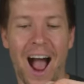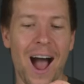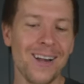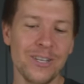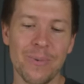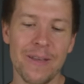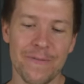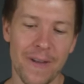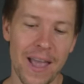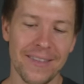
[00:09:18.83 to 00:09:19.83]
RGB
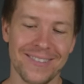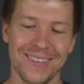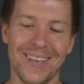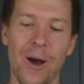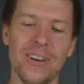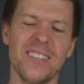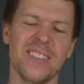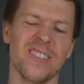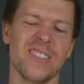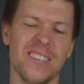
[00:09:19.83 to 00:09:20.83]
fans going
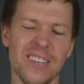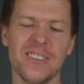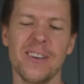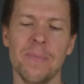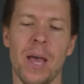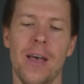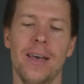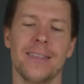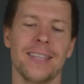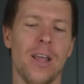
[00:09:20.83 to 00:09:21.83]
into the system.
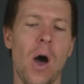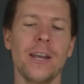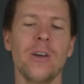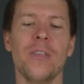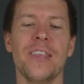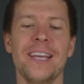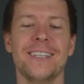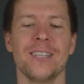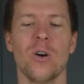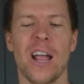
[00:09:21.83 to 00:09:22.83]
The lighting on
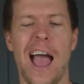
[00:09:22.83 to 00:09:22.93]
these look